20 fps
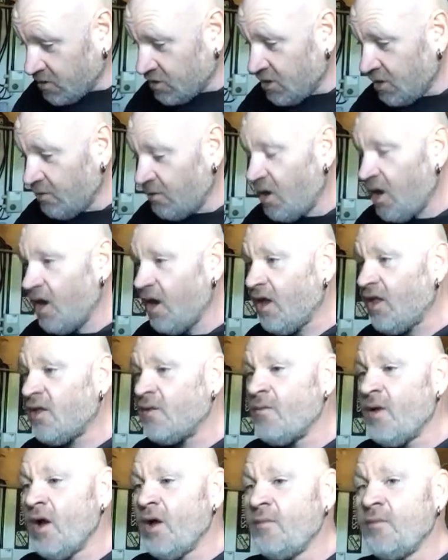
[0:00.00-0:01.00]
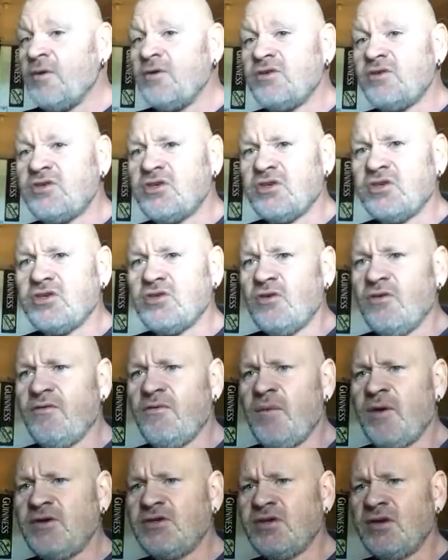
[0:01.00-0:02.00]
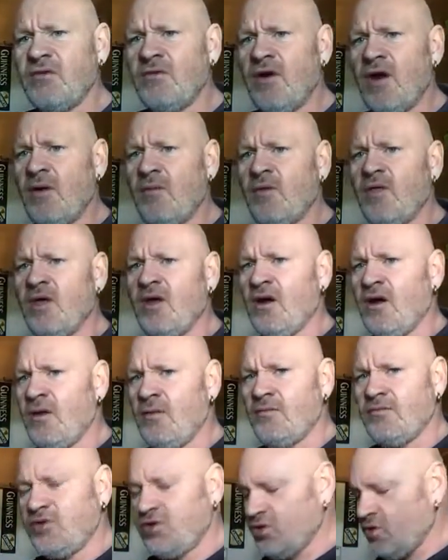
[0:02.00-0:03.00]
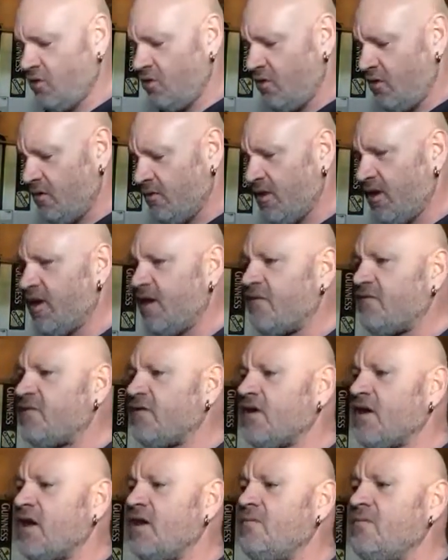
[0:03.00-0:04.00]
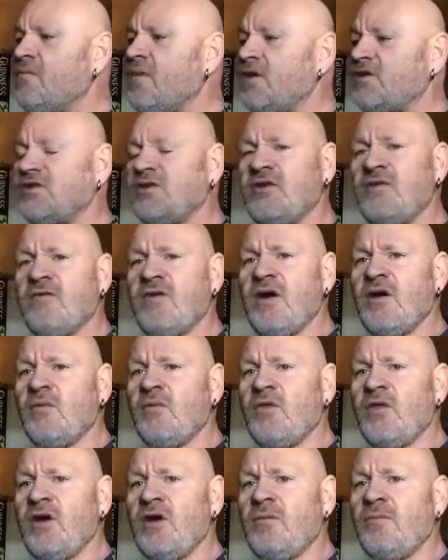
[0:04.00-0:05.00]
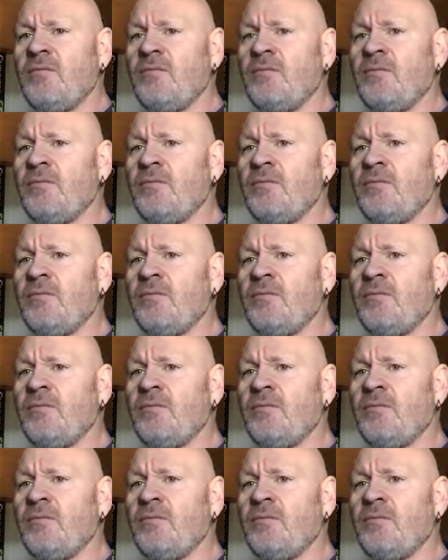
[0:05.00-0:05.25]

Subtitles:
So yeah, at the moment it's just sort of messing around with it. I'm sure I'm going to have to keep messing around with it,